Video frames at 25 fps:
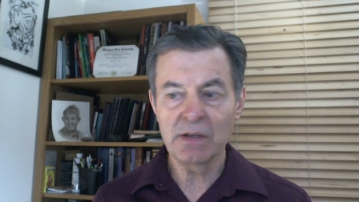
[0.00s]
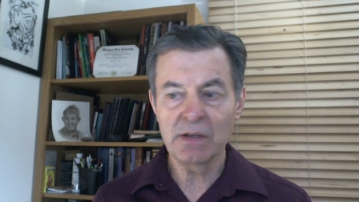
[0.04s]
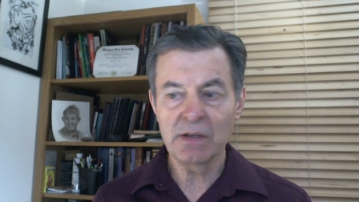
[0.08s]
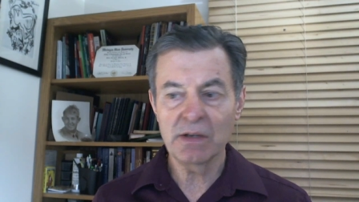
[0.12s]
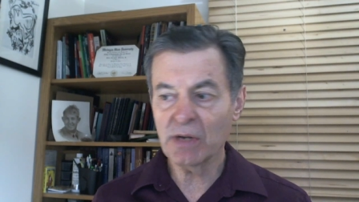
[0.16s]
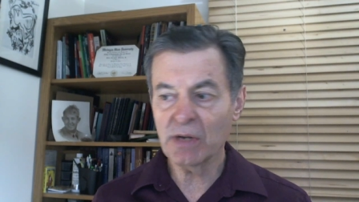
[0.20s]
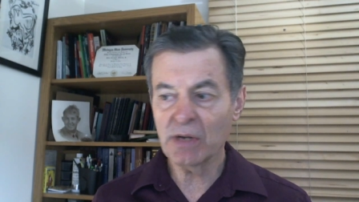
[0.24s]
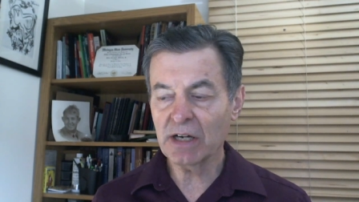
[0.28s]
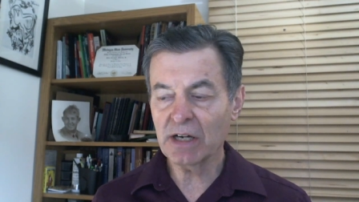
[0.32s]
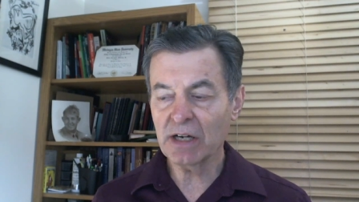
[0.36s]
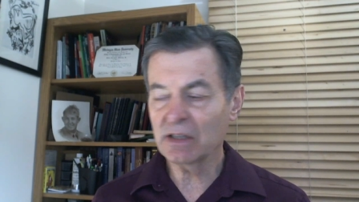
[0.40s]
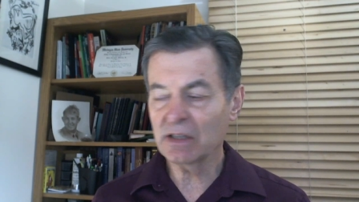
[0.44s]

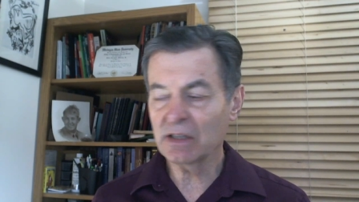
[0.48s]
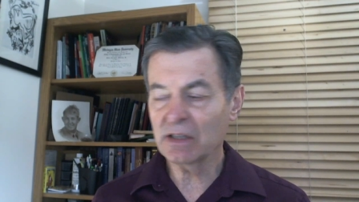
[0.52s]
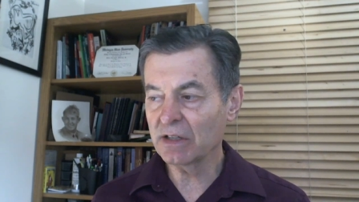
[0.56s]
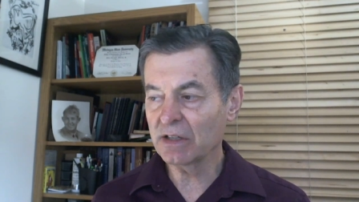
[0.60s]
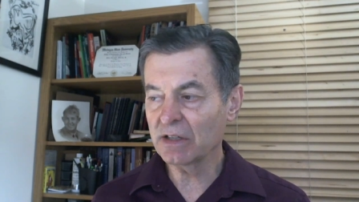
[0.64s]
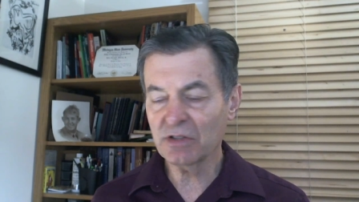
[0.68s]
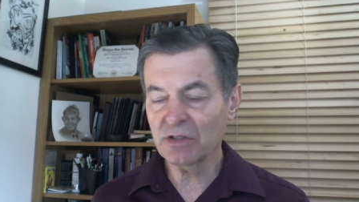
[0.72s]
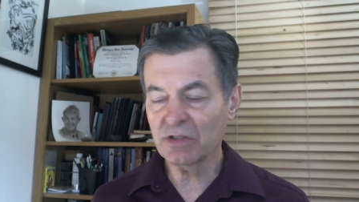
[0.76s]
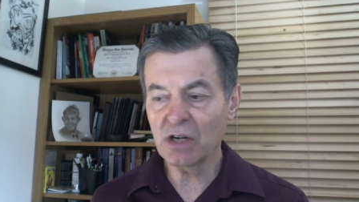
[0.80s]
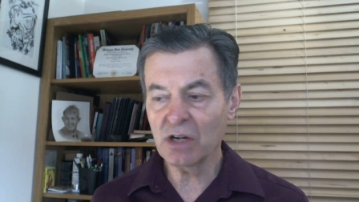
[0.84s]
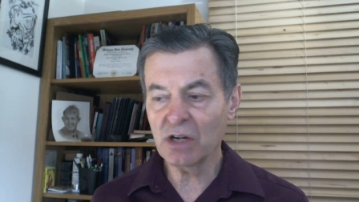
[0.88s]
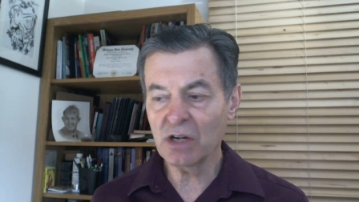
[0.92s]
We got to,
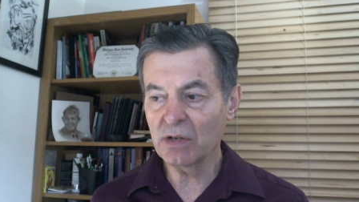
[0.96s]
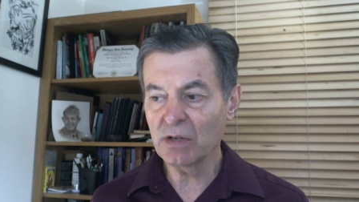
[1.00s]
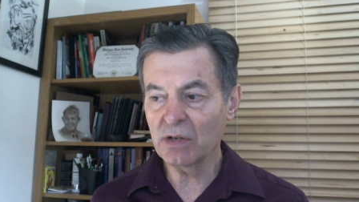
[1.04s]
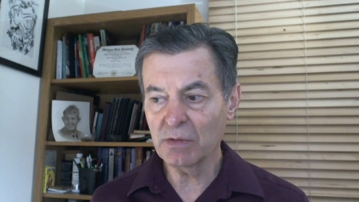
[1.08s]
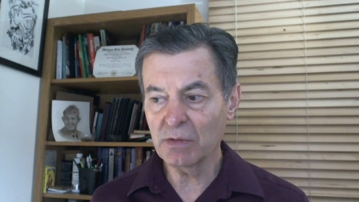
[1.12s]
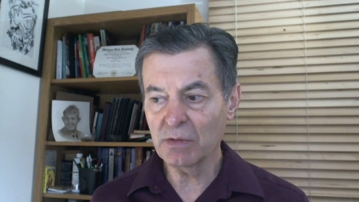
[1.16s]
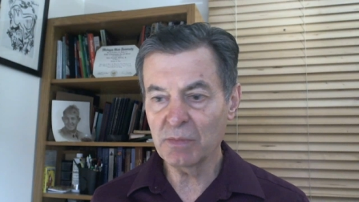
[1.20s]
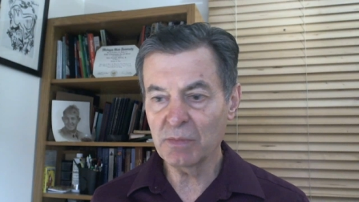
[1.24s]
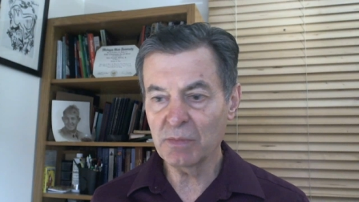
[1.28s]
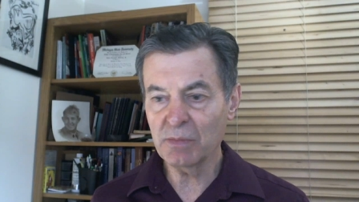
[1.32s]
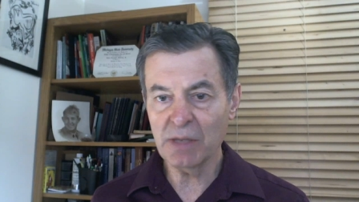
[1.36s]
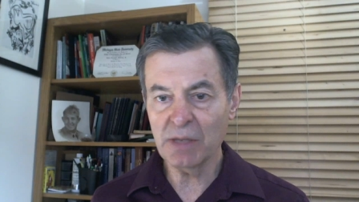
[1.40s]
let's go." And it
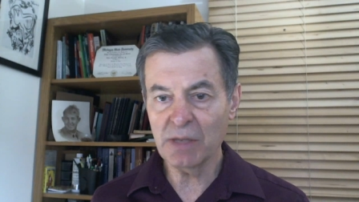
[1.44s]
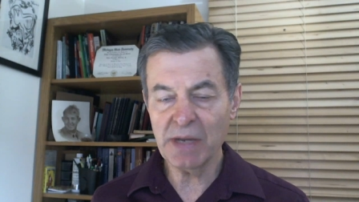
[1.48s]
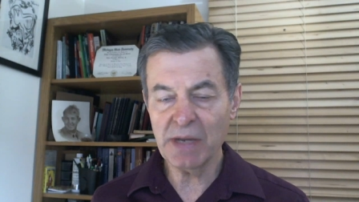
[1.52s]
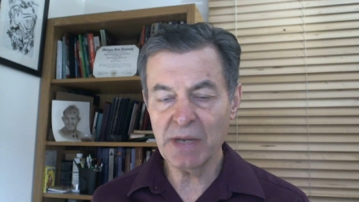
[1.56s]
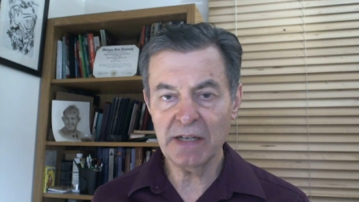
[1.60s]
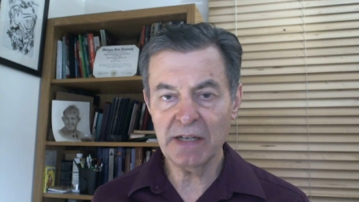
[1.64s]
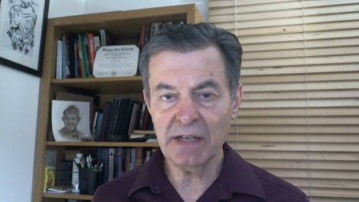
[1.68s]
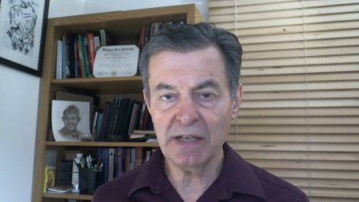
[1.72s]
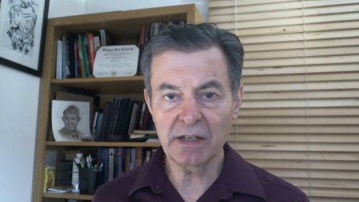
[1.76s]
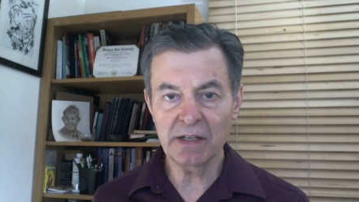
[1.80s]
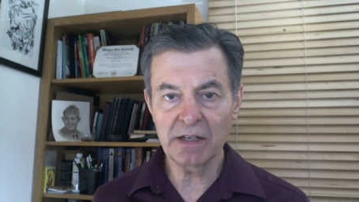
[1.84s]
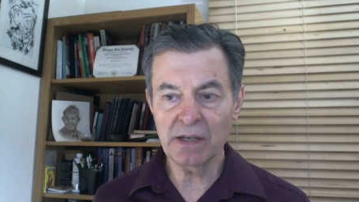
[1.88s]
would be a
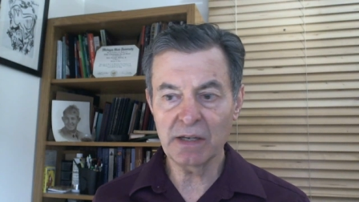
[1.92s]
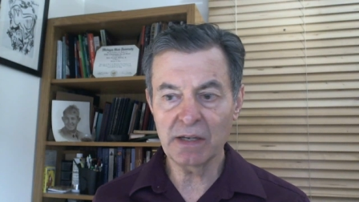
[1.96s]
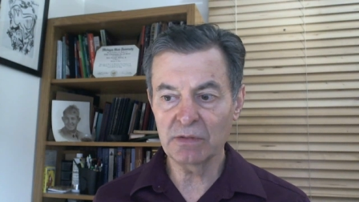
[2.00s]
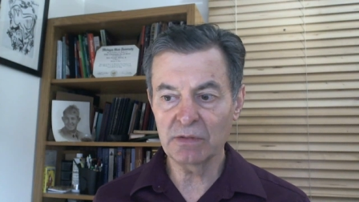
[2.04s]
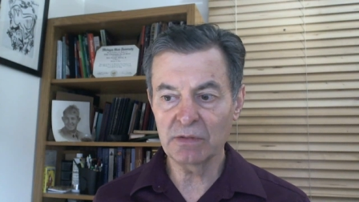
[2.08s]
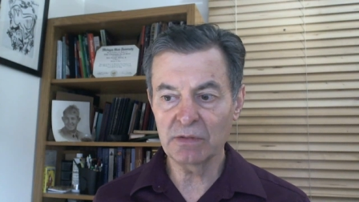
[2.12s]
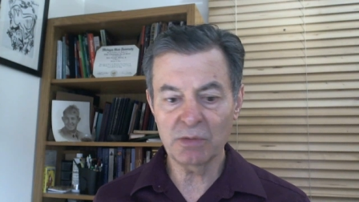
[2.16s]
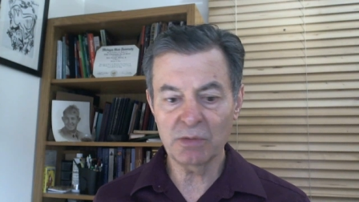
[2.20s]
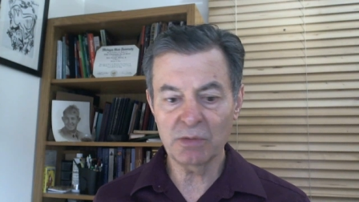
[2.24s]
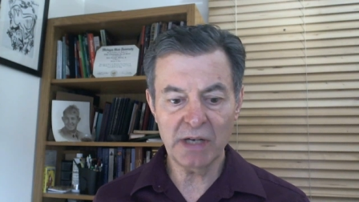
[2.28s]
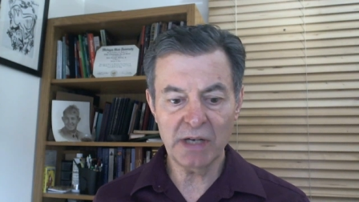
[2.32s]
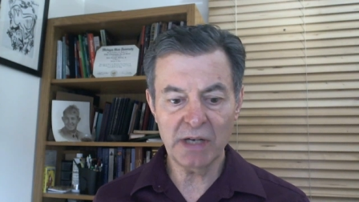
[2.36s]
panic.
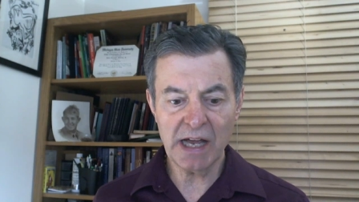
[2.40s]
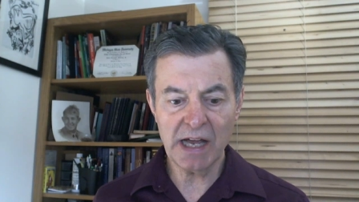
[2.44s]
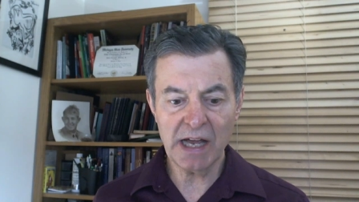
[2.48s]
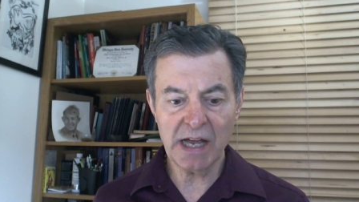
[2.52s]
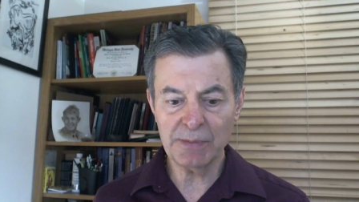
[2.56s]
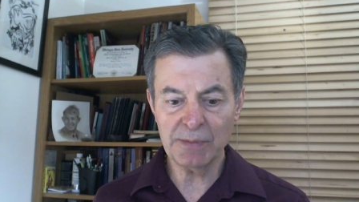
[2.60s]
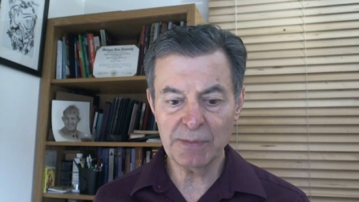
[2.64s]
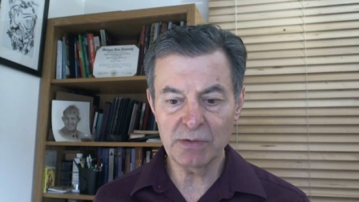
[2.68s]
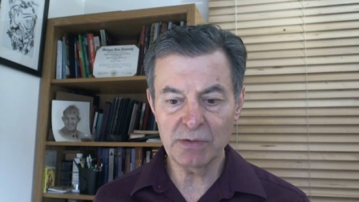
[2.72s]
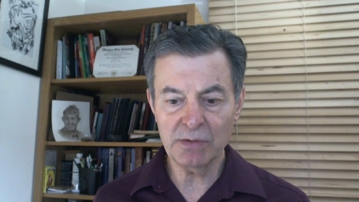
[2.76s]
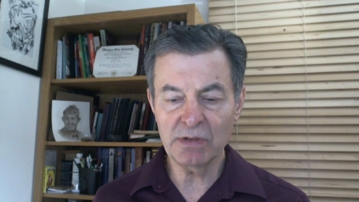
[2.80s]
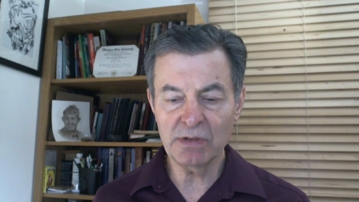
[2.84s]
Look what
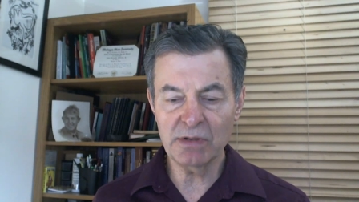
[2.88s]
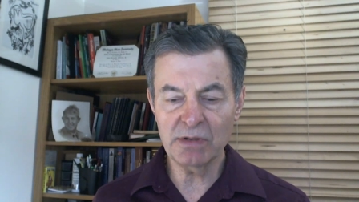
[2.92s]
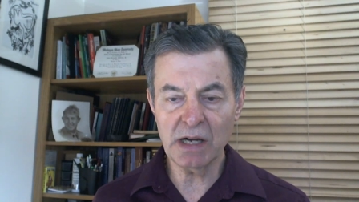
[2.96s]
happened.